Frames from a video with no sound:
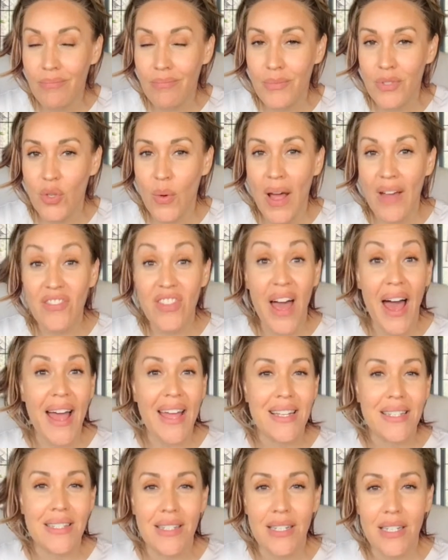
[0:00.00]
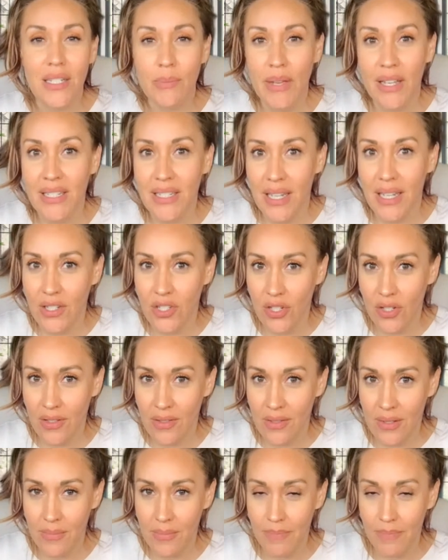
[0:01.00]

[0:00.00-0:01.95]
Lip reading: So have the highest expectations.